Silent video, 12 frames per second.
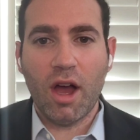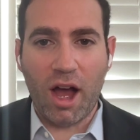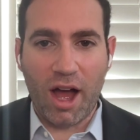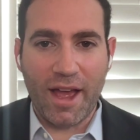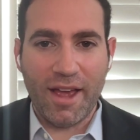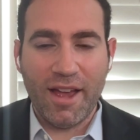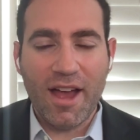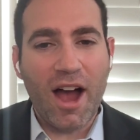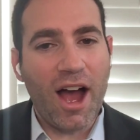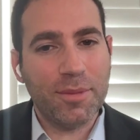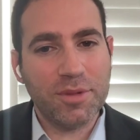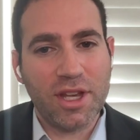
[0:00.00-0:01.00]
Hi,
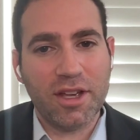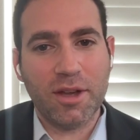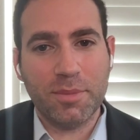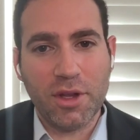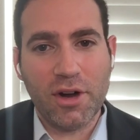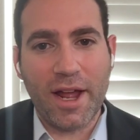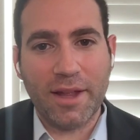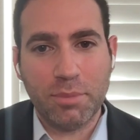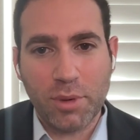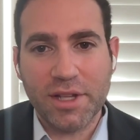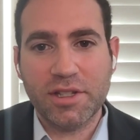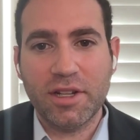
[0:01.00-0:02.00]
I'm Jacob
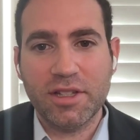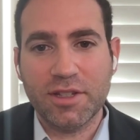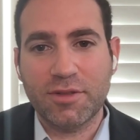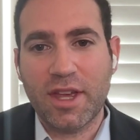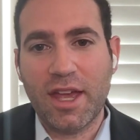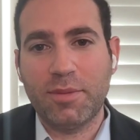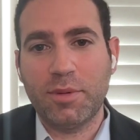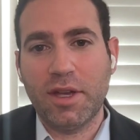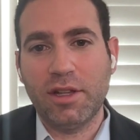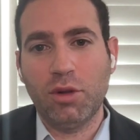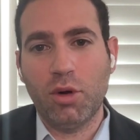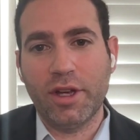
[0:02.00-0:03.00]
Murad, president of
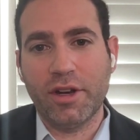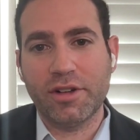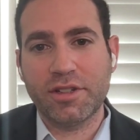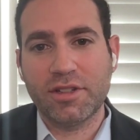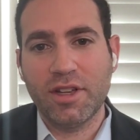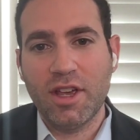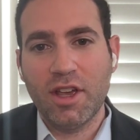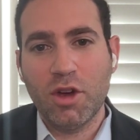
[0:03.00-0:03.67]
KPA Lawyers.